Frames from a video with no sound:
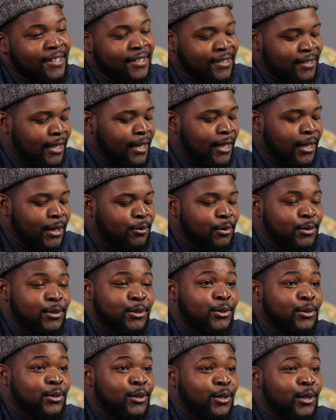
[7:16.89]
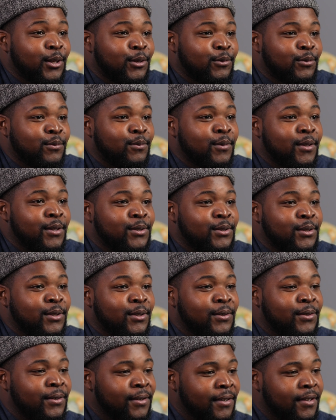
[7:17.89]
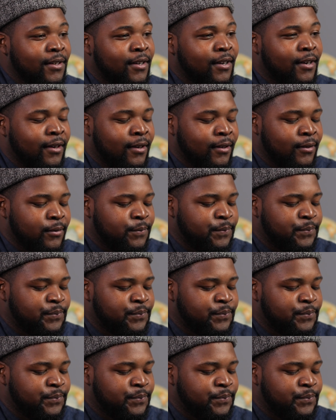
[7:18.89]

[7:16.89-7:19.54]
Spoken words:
dying wasn't on the list for me. So I